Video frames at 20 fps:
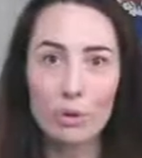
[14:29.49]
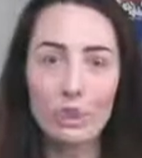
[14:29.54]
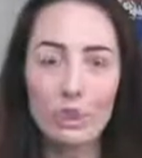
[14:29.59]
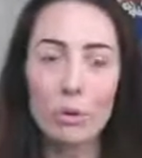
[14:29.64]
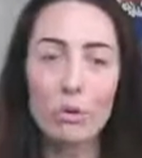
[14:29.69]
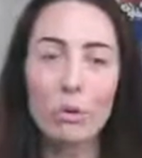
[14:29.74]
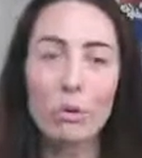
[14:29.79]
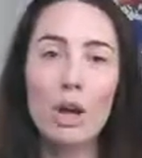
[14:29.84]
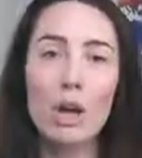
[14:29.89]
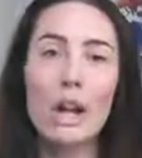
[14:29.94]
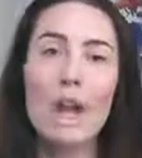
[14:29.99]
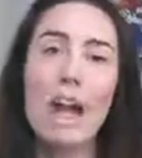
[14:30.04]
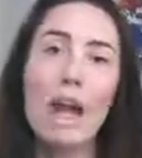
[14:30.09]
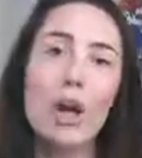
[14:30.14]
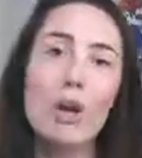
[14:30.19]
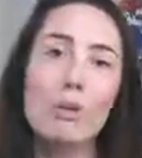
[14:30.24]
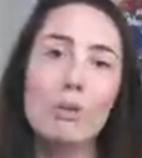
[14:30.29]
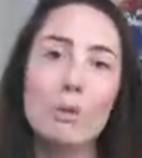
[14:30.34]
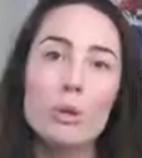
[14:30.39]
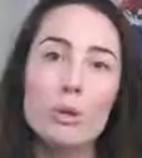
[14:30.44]
They want to
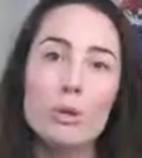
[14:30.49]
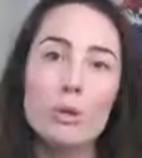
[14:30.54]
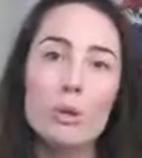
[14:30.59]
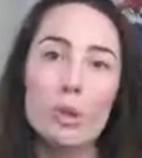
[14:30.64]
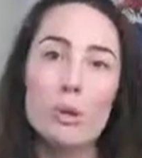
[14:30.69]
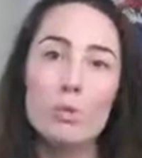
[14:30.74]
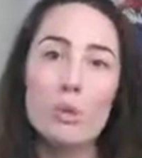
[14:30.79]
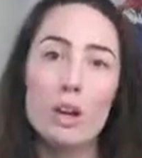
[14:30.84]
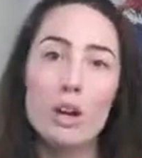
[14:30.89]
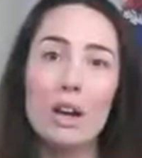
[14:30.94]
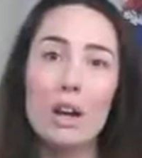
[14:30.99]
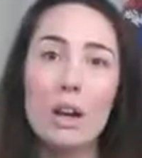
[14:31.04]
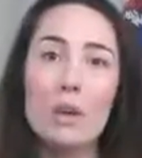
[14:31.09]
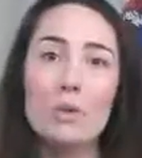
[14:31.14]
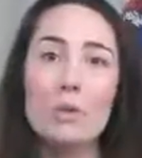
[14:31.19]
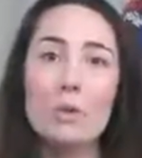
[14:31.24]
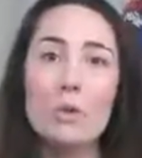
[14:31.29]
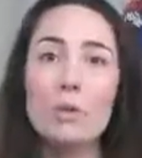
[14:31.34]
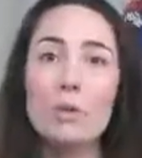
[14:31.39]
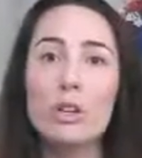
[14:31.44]
help you. They want to
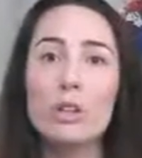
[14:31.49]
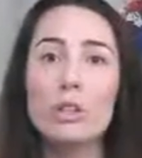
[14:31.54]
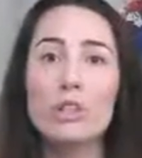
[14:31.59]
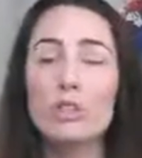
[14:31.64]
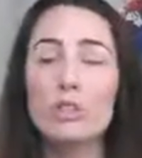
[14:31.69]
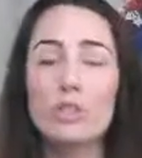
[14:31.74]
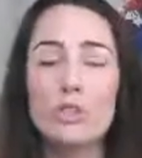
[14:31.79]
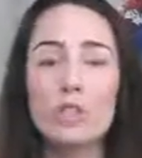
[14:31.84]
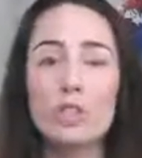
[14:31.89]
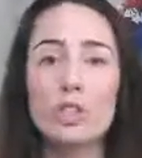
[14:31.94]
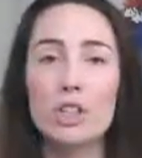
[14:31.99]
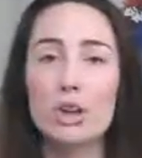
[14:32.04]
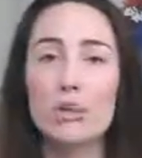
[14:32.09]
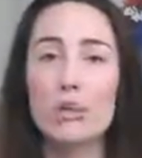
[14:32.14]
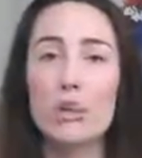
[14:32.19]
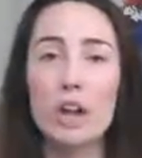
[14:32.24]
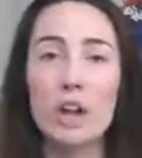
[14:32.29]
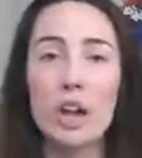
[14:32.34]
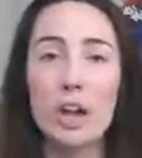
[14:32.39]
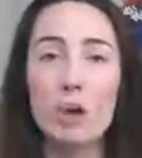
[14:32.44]
help you reach your vision. They
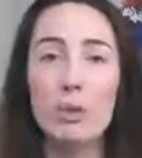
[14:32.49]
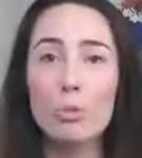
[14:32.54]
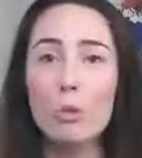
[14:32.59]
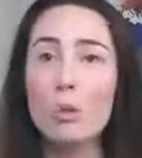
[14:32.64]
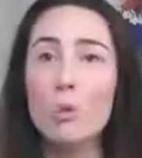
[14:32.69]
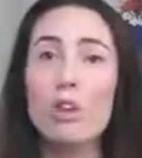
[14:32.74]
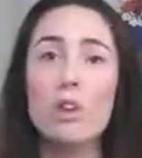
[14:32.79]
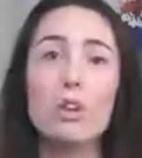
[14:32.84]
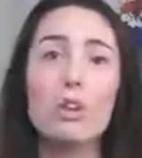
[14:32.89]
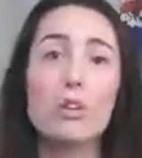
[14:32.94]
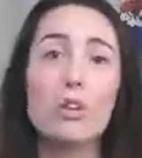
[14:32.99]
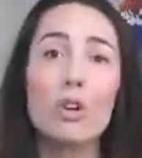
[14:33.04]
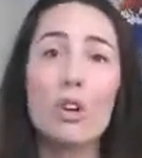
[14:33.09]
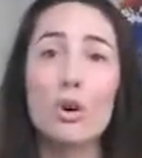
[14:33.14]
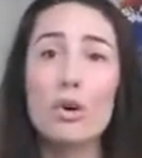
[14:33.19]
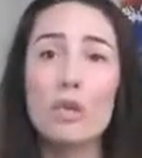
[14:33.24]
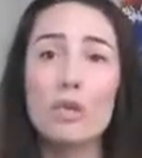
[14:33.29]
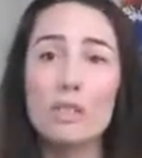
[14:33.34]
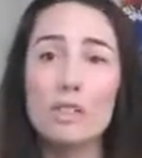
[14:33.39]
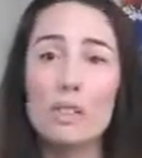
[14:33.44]
want to help you hit your
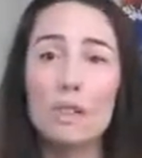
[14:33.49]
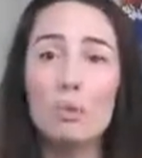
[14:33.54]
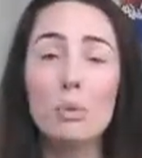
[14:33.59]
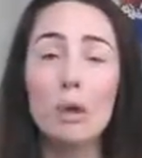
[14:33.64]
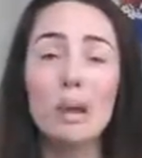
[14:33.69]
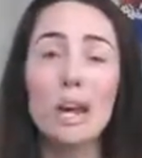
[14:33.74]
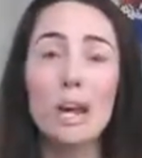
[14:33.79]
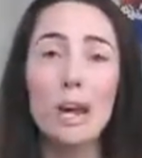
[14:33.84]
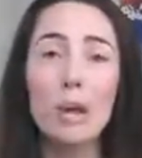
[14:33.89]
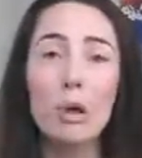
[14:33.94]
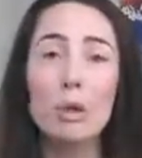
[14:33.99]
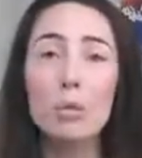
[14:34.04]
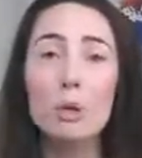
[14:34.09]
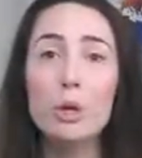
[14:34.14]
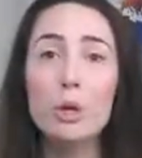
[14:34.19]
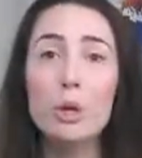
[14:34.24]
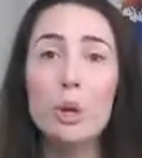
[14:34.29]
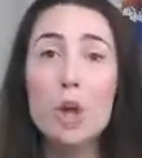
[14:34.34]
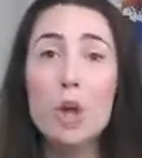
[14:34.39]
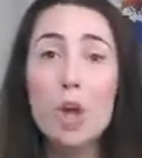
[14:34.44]
goals. They want to help
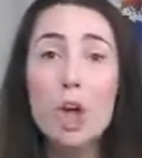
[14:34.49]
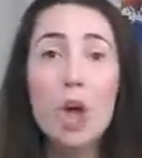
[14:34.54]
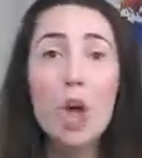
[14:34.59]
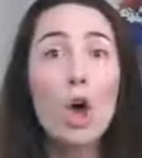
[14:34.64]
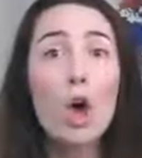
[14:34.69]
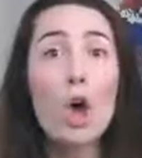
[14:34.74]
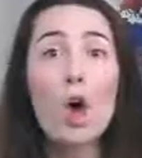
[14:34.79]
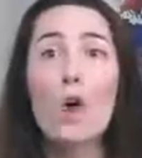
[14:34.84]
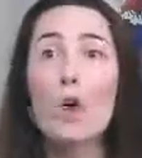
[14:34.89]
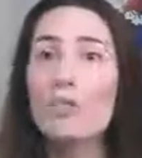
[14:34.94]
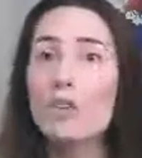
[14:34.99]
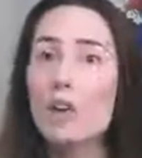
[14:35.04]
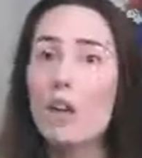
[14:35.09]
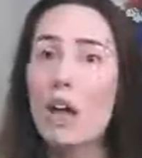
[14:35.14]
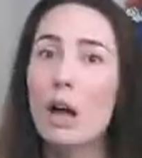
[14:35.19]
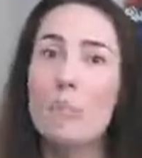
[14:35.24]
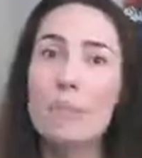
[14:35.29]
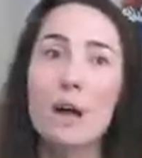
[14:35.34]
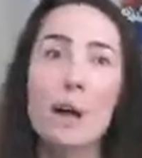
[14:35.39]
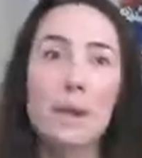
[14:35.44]
you
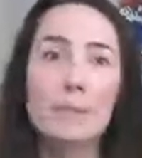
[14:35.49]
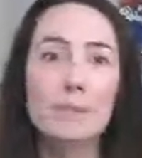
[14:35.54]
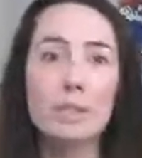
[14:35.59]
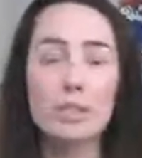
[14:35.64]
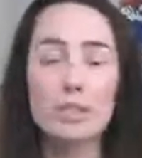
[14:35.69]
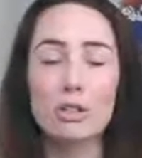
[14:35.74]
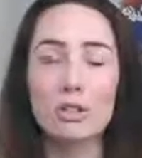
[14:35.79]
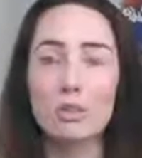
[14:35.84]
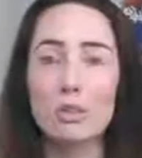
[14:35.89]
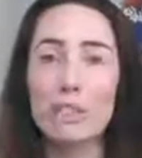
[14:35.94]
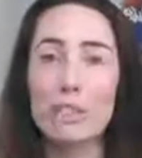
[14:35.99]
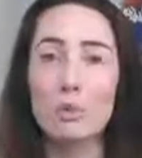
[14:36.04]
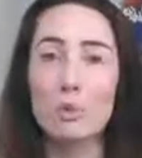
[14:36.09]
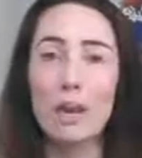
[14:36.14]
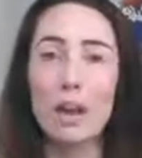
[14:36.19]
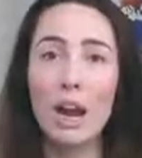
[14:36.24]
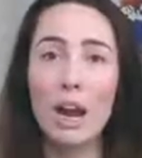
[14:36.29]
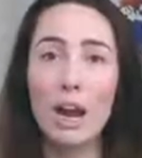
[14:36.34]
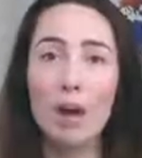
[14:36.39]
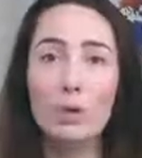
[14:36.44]
overcome obstacles. They
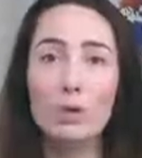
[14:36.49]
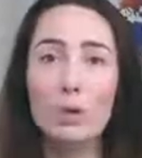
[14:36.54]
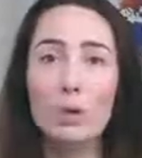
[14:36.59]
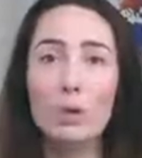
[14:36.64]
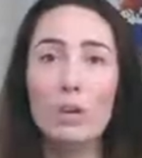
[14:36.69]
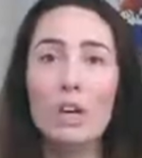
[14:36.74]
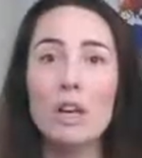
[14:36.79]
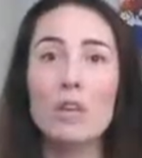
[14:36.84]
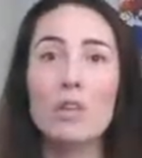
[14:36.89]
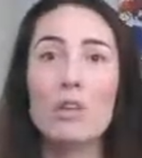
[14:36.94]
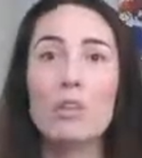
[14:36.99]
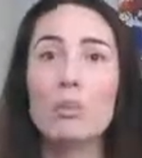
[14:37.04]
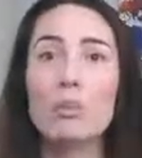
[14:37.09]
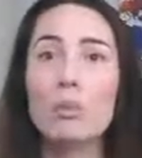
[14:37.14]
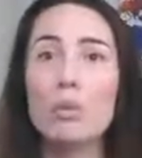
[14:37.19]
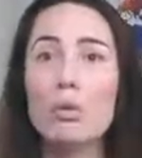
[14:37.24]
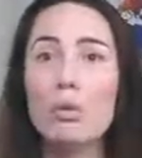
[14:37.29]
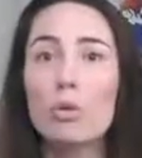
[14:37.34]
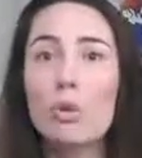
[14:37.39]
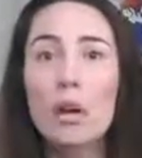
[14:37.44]
want to help you get
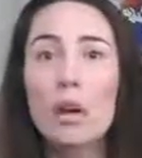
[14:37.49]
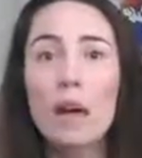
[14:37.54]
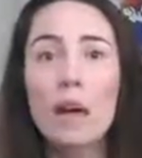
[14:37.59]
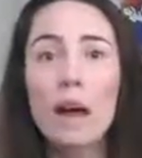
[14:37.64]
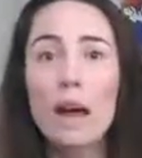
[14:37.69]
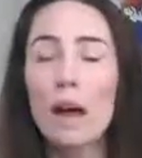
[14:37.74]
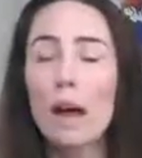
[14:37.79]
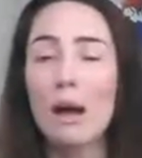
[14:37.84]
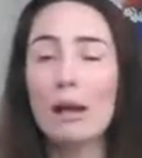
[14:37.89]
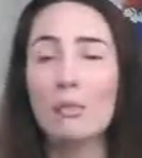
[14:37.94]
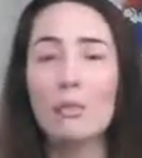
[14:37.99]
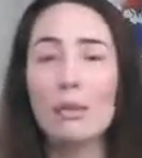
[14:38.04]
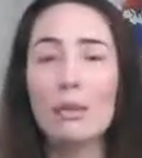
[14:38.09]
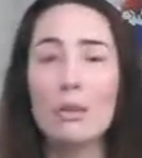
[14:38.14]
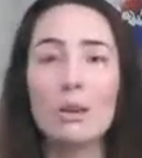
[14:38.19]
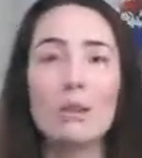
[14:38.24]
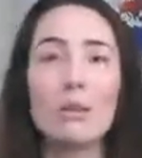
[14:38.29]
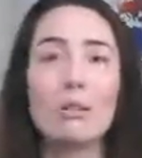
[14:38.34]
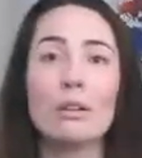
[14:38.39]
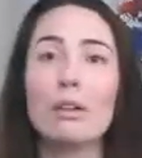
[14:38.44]
through,
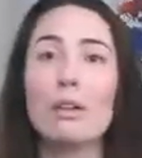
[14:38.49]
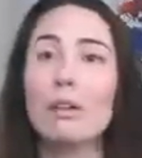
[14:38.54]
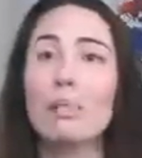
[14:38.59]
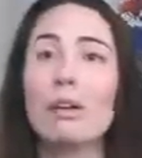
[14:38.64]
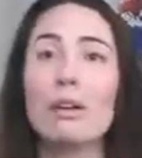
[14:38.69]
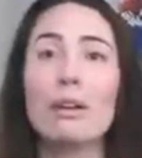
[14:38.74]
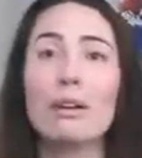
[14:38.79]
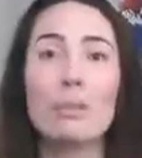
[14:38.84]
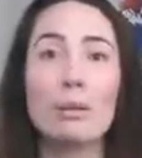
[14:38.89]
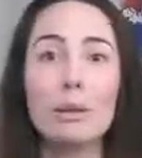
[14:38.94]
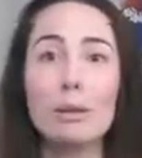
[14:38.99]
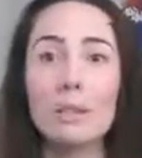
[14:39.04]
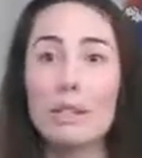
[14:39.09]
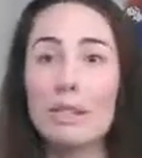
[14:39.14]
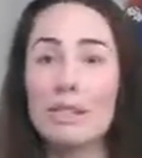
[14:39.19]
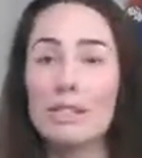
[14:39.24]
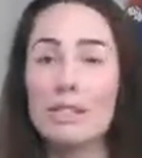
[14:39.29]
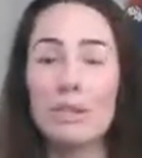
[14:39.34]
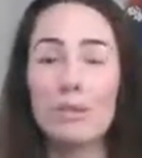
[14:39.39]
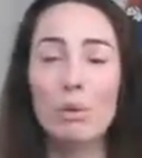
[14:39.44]
limiting
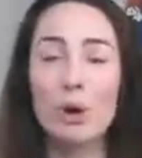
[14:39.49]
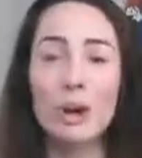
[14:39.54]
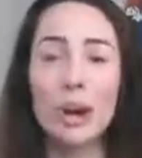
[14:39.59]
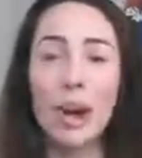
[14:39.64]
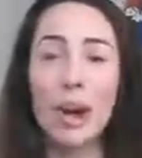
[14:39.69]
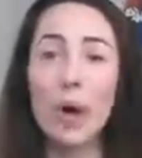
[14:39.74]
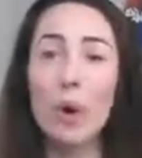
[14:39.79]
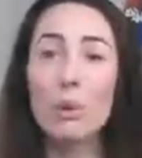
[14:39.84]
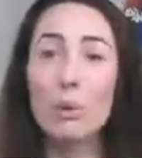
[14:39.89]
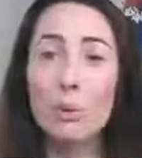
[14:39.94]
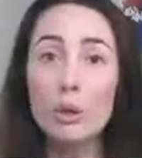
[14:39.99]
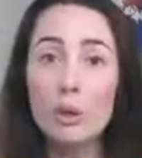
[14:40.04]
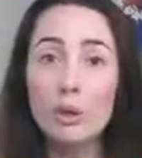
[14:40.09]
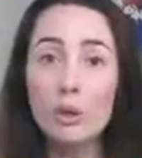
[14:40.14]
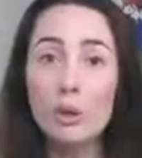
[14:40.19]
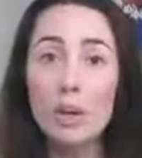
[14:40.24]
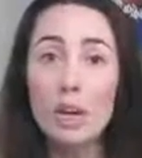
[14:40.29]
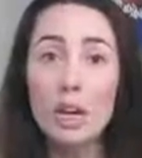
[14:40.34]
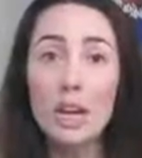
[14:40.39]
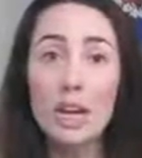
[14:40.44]
beliefs. They want to help
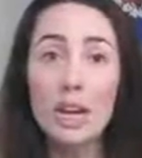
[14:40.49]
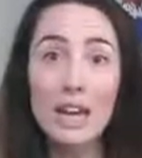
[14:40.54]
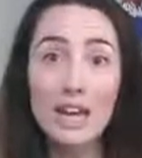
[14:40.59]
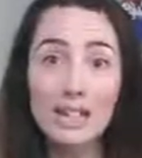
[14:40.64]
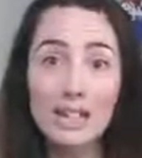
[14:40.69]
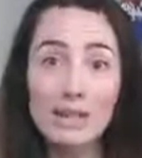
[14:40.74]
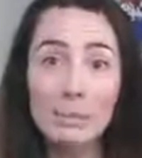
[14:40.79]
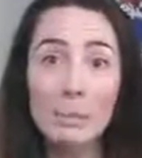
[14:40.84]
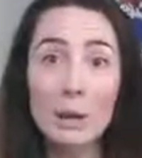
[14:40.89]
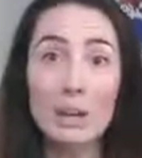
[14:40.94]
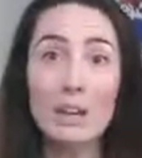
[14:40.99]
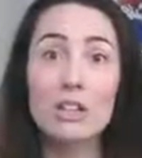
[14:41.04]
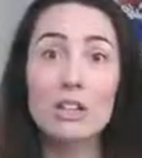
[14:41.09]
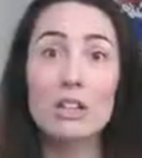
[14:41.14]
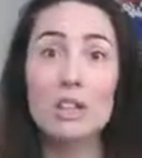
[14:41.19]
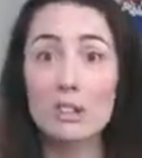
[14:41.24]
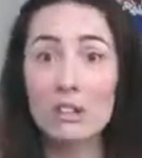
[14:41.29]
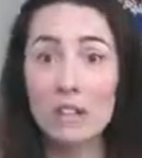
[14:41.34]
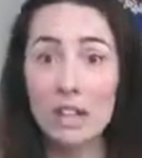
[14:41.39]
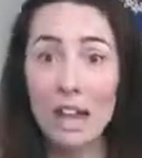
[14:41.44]
you
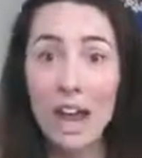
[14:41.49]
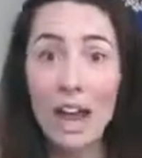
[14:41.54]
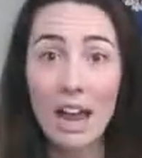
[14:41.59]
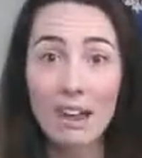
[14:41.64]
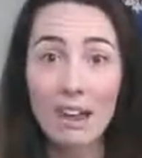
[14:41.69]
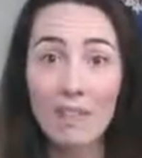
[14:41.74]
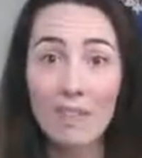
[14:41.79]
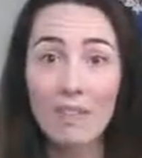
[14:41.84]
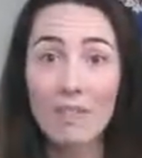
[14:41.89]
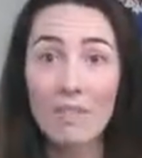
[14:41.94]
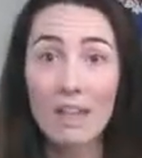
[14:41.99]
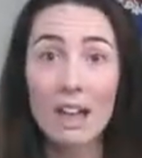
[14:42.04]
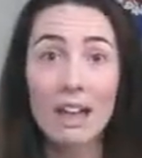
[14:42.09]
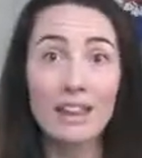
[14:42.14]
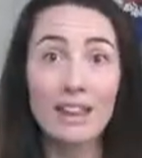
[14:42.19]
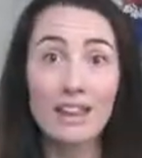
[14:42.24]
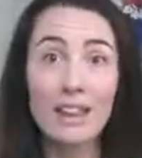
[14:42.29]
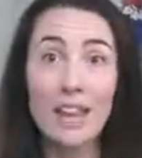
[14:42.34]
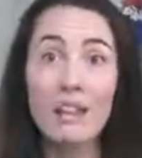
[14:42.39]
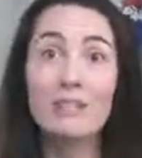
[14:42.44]
expand your life
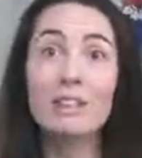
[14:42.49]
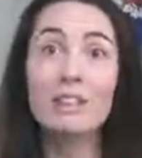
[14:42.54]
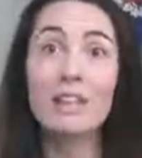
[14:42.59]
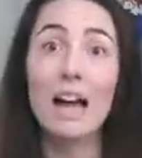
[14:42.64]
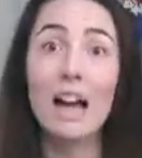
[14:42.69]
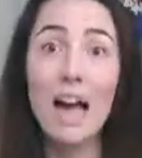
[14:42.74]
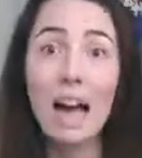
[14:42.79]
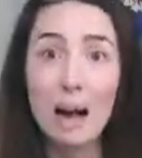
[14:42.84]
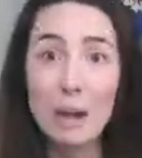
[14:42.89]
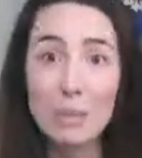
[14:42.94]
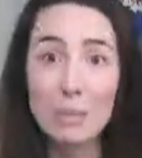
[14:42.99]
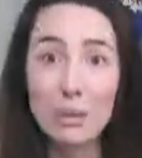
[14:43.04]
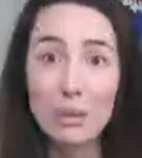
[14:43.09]
and level up.